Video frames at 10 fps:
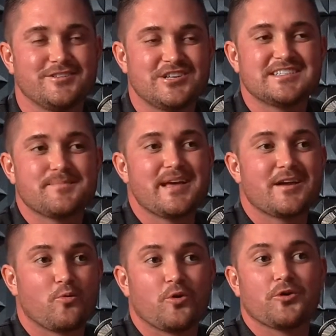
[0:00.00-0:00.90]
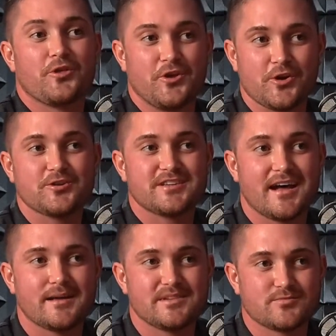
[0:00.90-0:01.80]
just to make it worth your
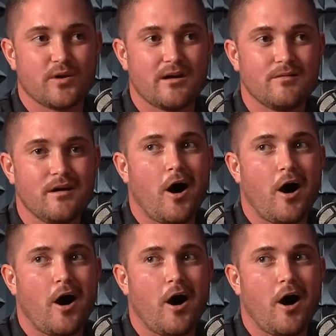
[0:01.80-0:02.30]
time as well.